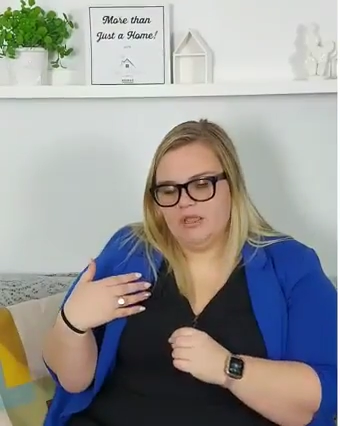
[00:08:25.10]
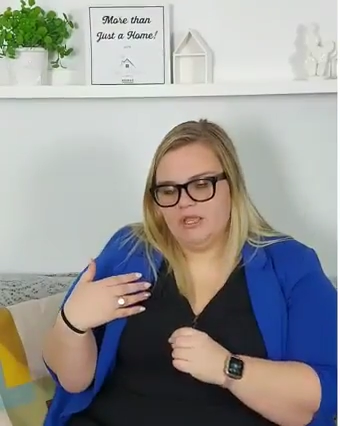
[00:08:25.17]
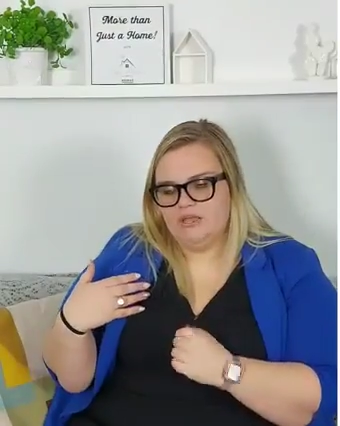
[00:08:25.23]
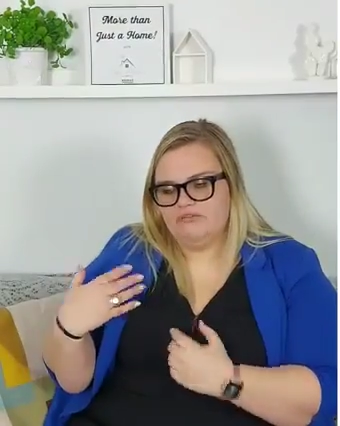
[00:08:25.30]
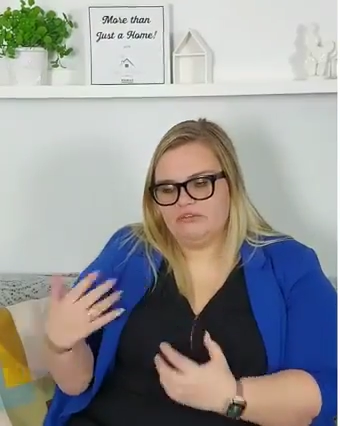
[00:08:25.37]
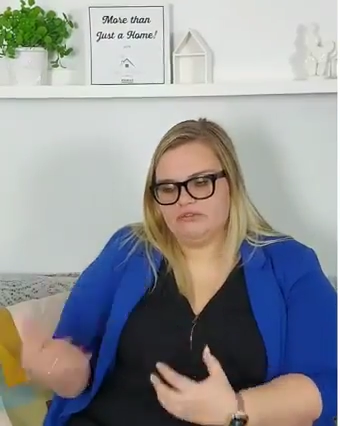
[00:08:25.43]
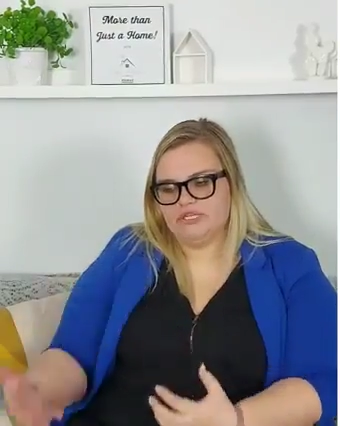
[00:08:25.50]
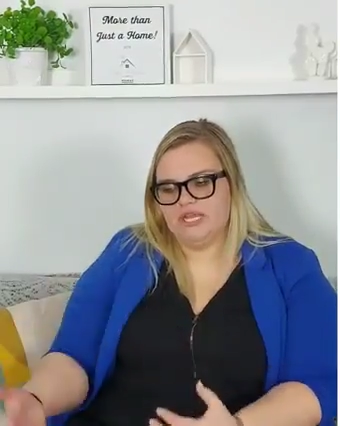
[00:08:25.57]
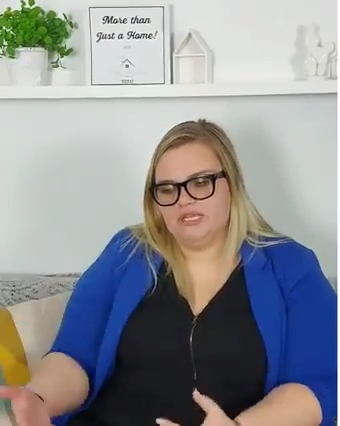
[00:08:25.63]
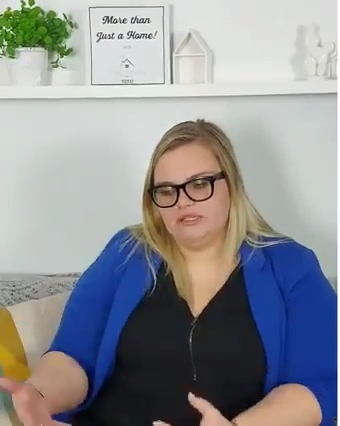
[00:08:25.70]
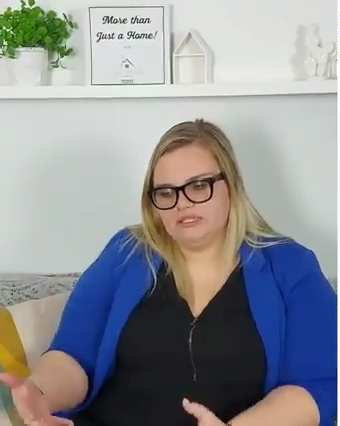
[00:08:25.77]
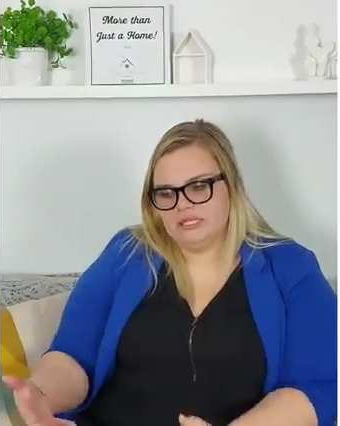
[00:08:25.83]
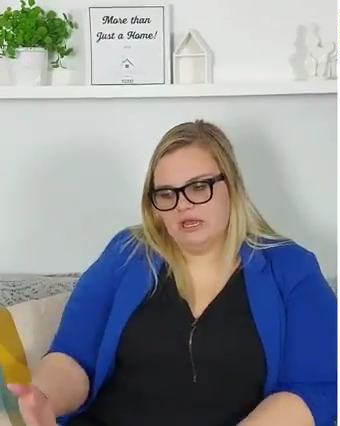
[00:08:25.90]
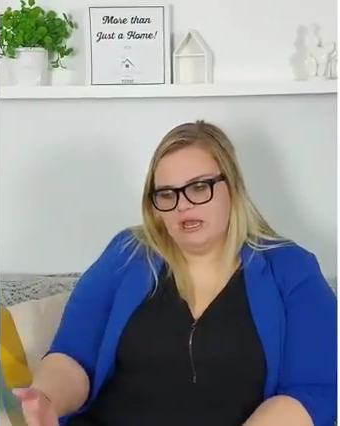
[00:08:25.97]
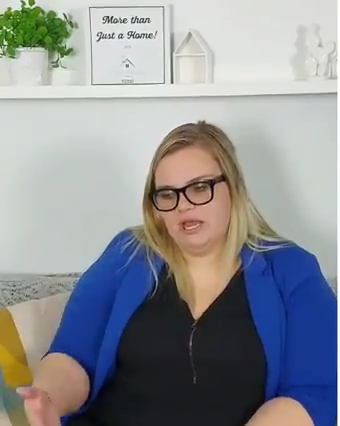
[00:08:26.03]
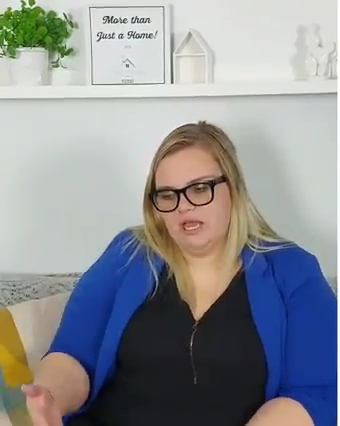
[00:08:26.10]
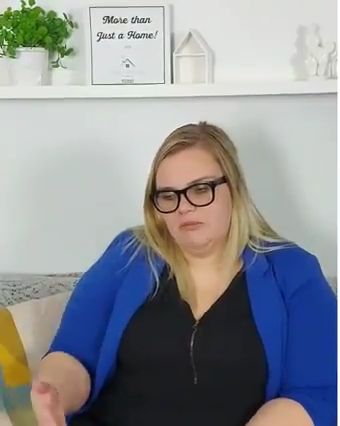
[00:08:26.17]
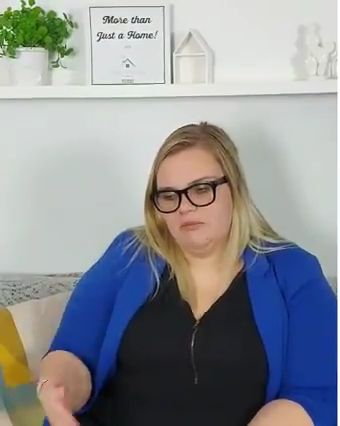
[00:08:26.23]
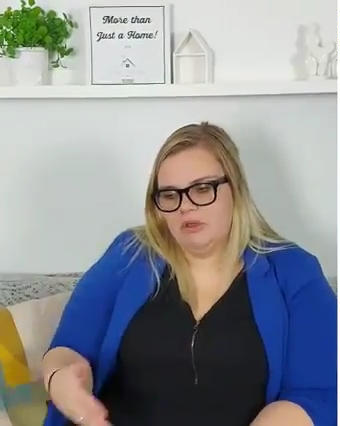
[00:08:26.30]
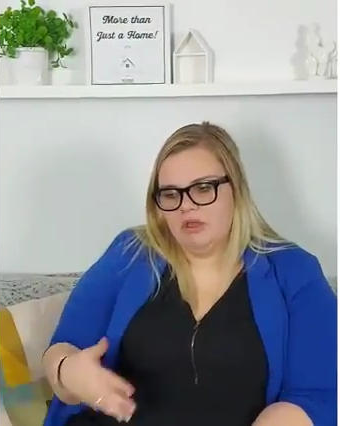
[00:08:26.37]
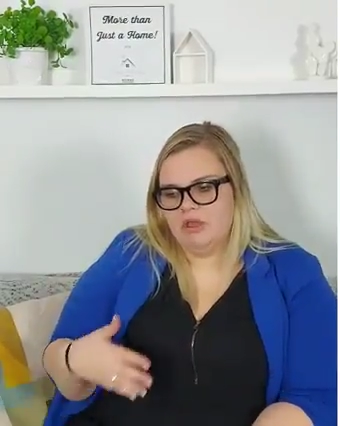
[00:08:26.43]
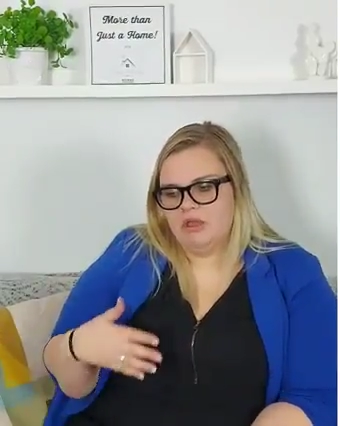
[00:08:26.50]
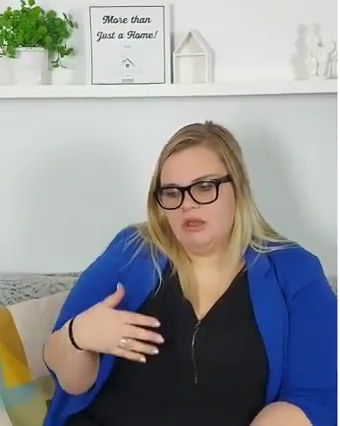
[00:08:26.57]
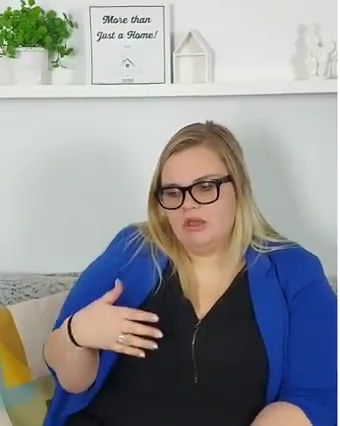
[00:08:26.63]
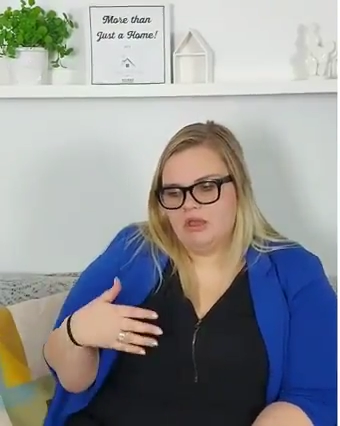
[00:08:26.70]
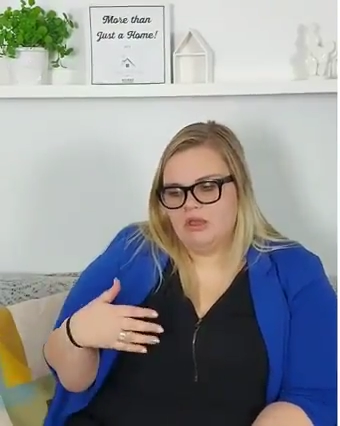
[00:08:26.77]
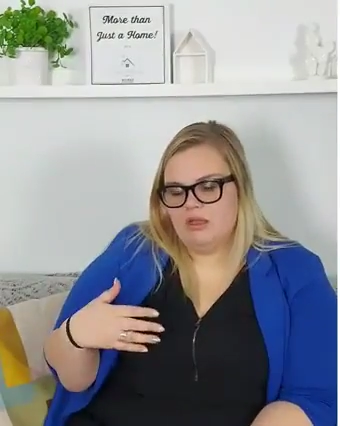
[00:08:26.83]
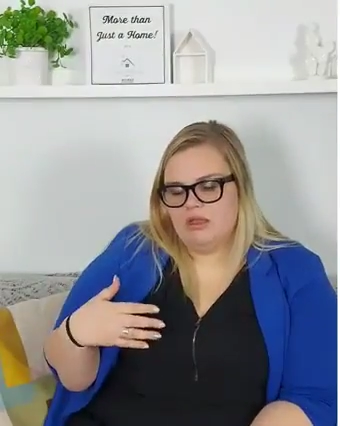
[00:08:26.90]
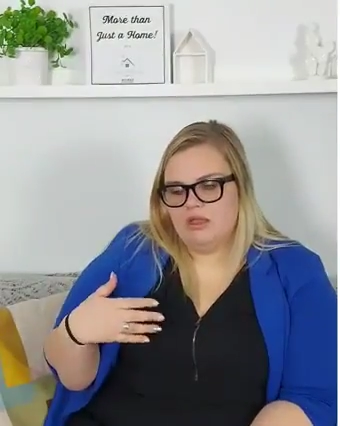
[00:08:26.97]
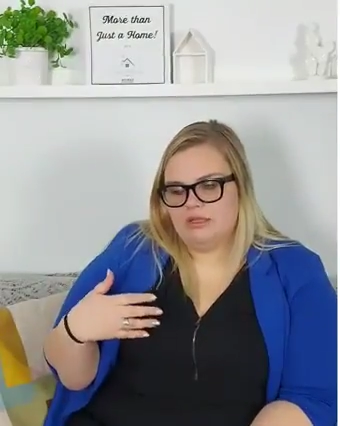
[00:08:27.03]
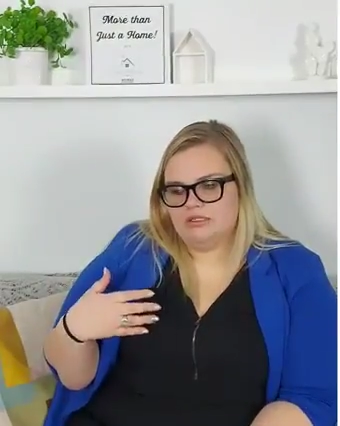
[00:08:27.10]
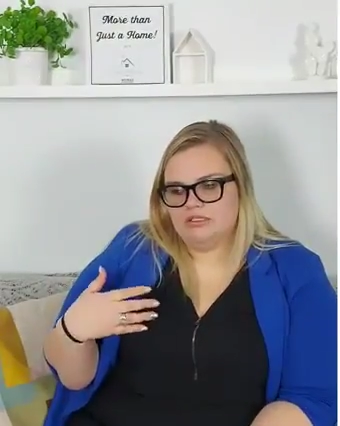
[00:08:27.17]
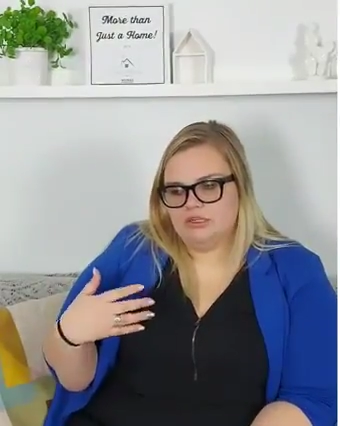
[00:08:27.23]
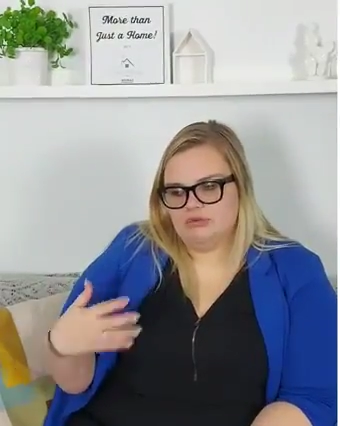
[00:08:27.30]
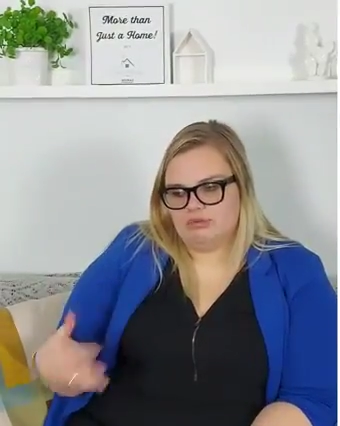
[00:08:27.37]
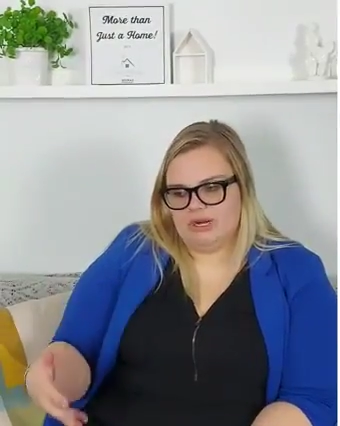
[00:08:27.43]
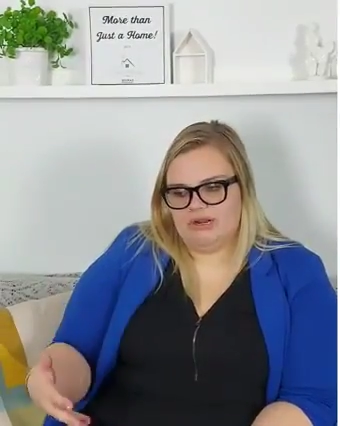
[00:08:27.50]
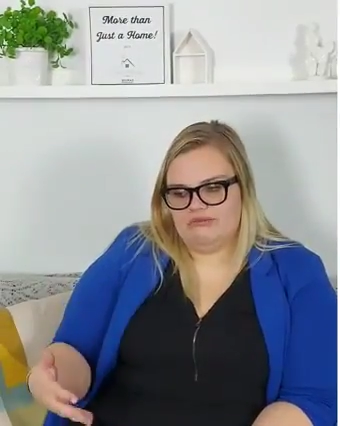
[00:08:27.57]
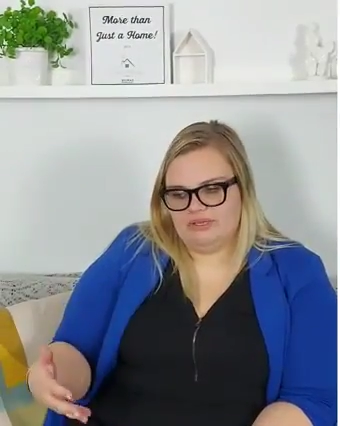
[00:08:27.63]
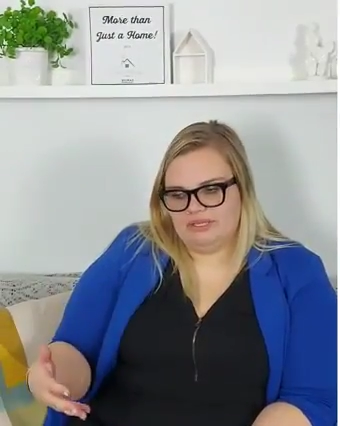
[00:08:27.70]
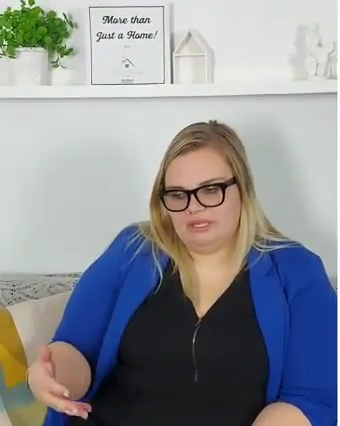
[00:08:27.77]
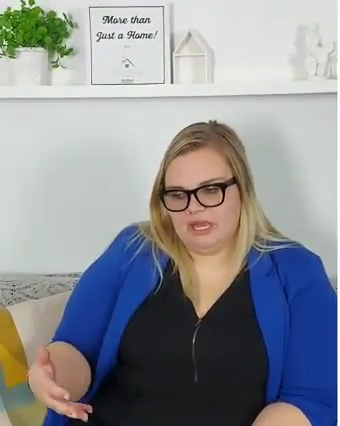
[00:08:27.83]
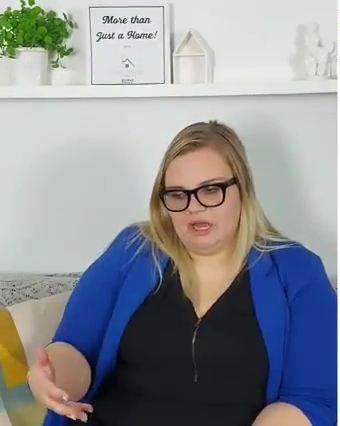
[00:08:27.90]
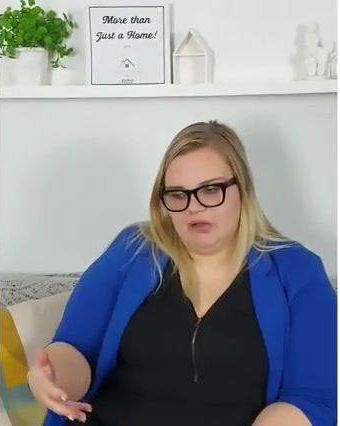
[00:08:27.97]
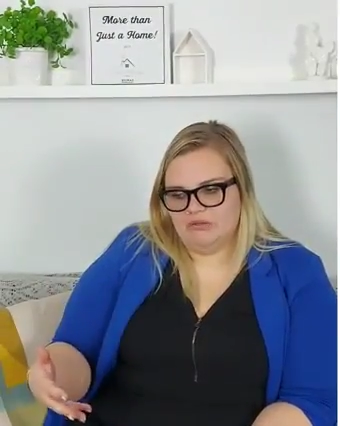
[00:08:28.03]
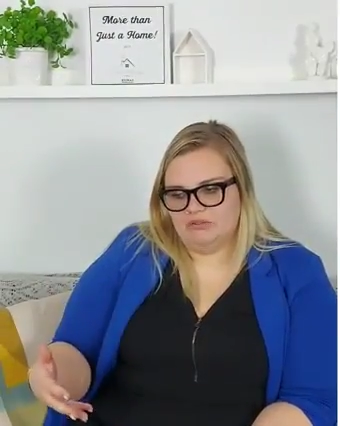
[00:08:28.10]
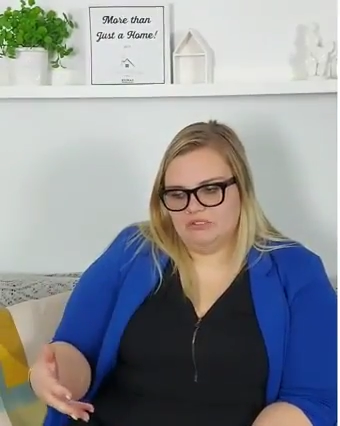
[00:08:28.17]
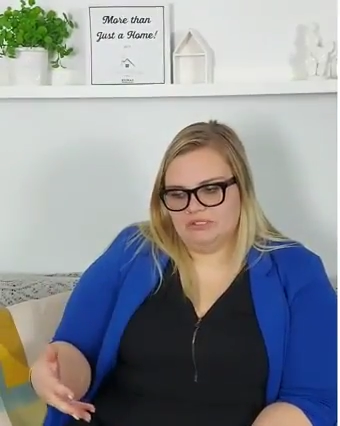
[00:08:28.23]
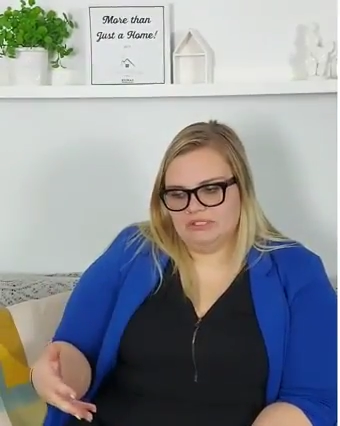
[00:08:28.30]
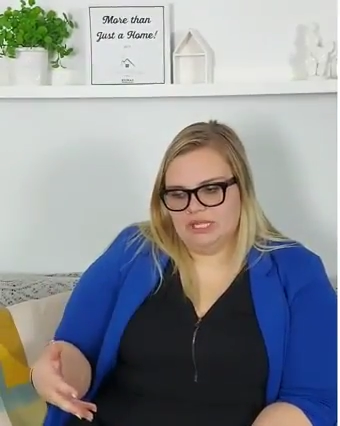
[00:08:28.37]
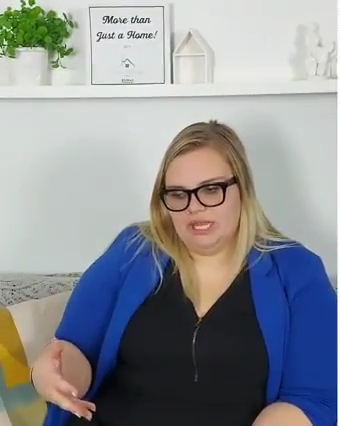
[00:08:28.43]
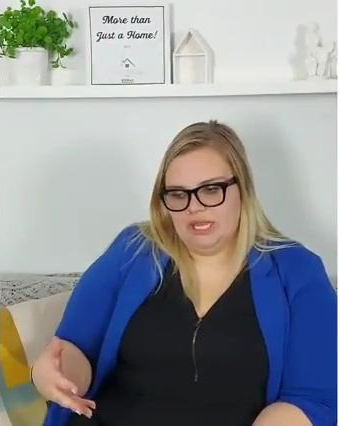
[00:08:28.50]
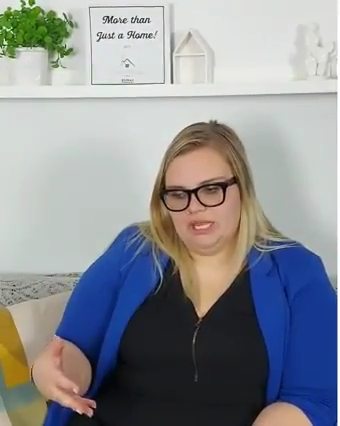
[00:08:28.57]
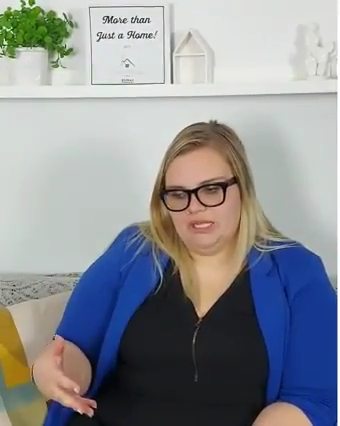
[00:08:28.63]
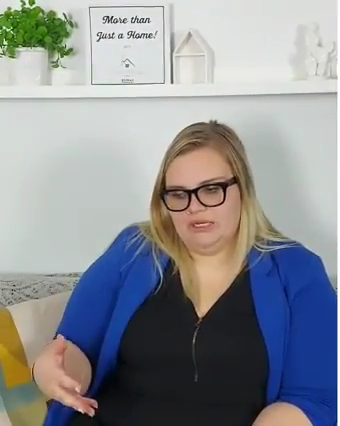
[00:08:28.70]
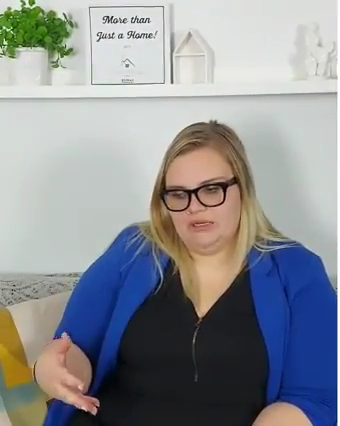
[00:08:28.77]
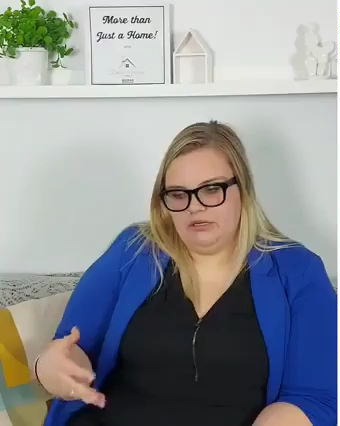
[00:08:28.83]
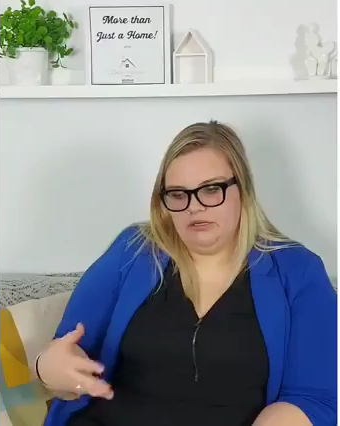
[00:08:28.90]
if you take the time to renovate the house and